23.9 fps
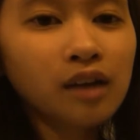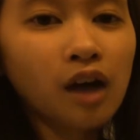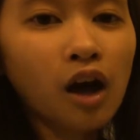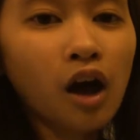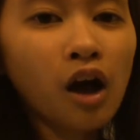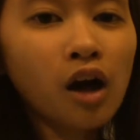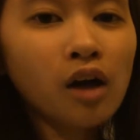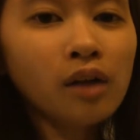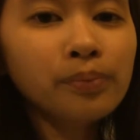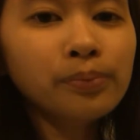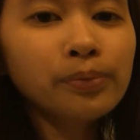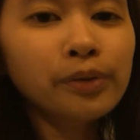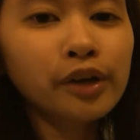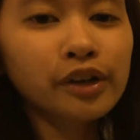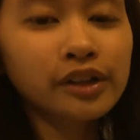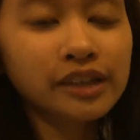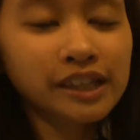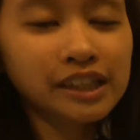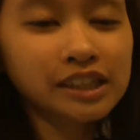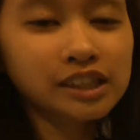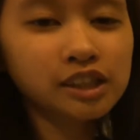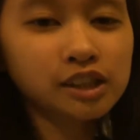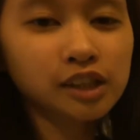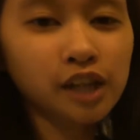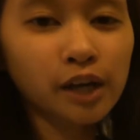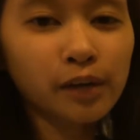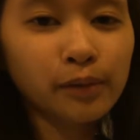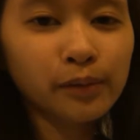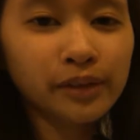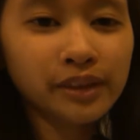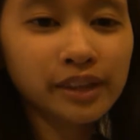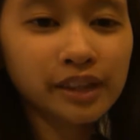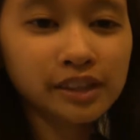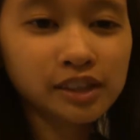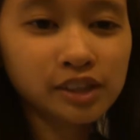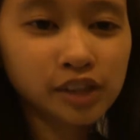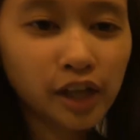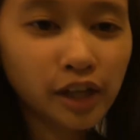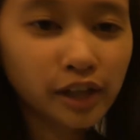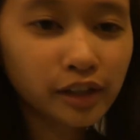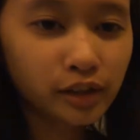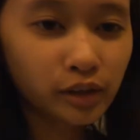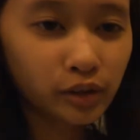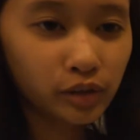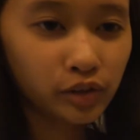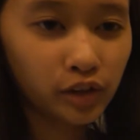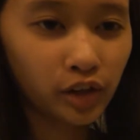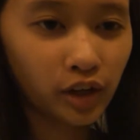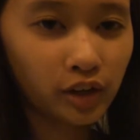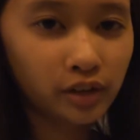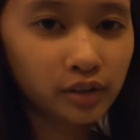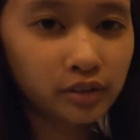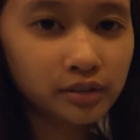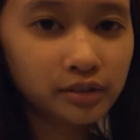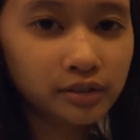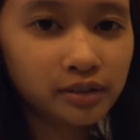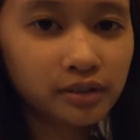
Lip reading: All proteins start with the start codon.